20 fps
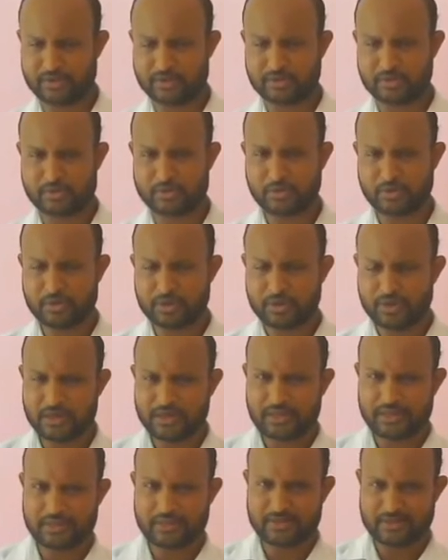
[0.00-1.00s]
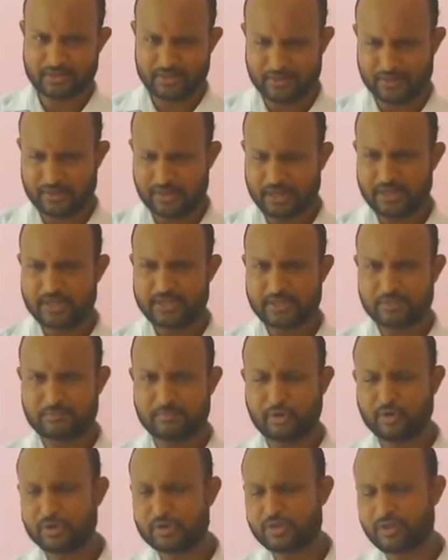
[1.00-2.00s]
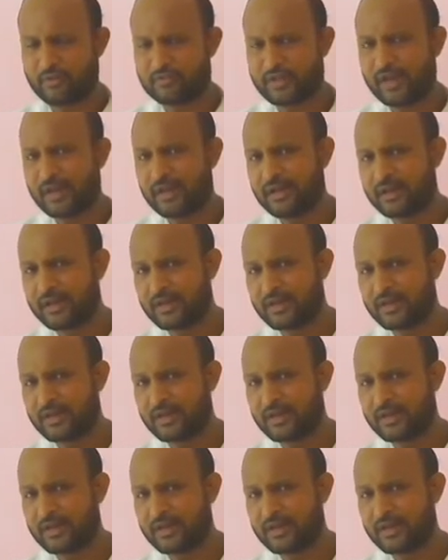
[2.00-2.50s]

So it is because of the